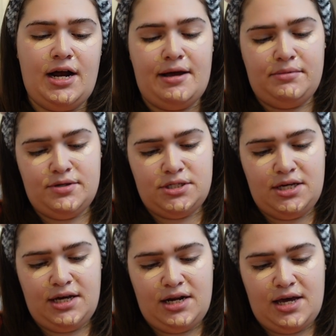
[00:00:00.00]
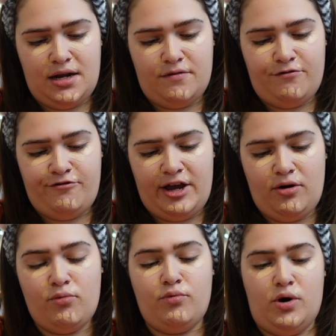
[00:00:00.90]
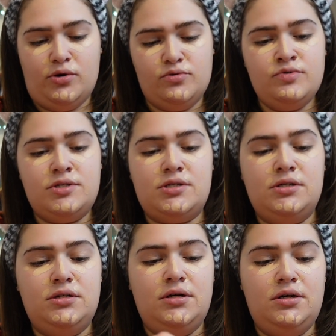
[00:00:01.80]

I'm using it in Fair Rose.